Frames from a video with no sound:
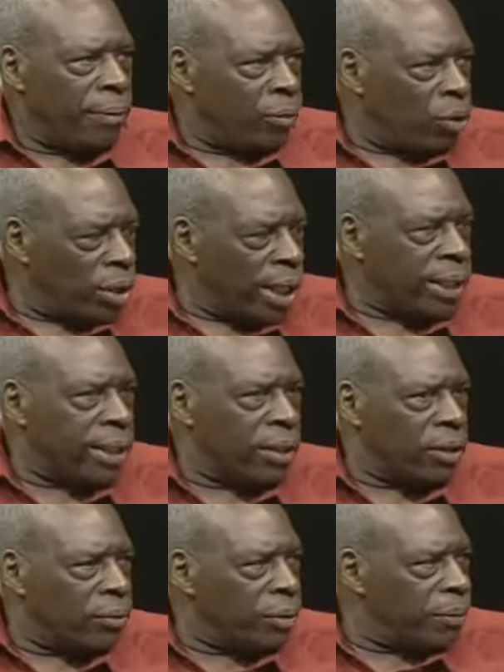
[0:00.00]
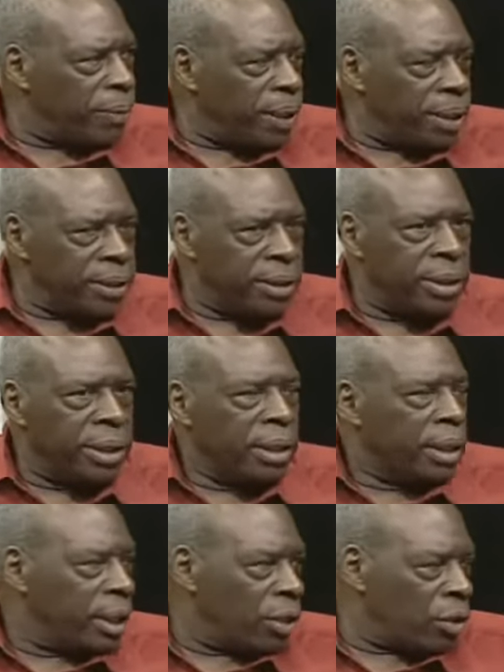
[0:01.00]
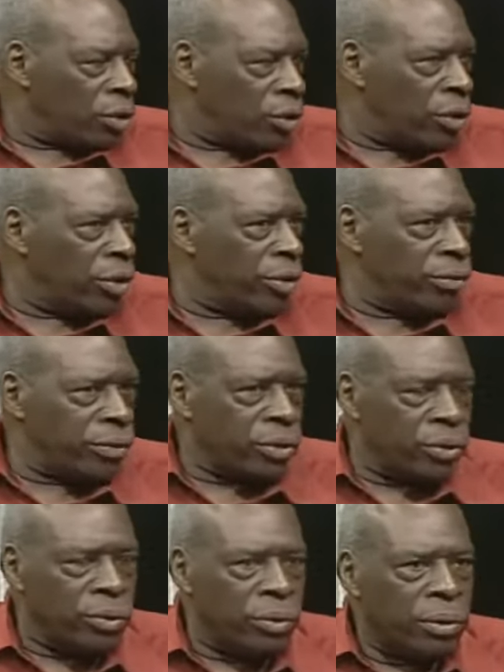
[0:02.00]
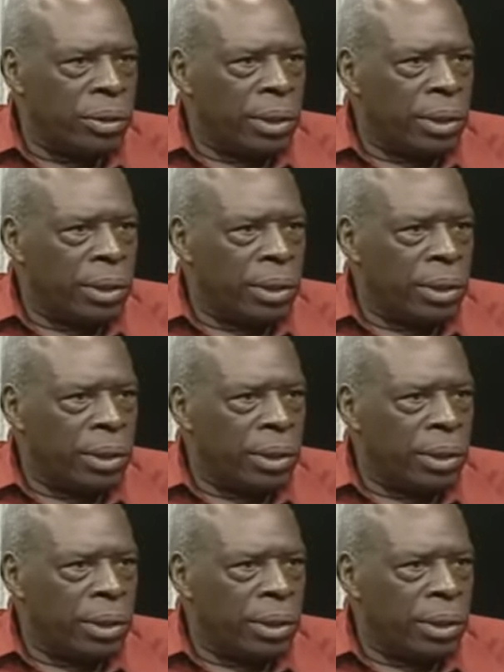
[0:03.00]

and more likely they're going to be placed in alternative school.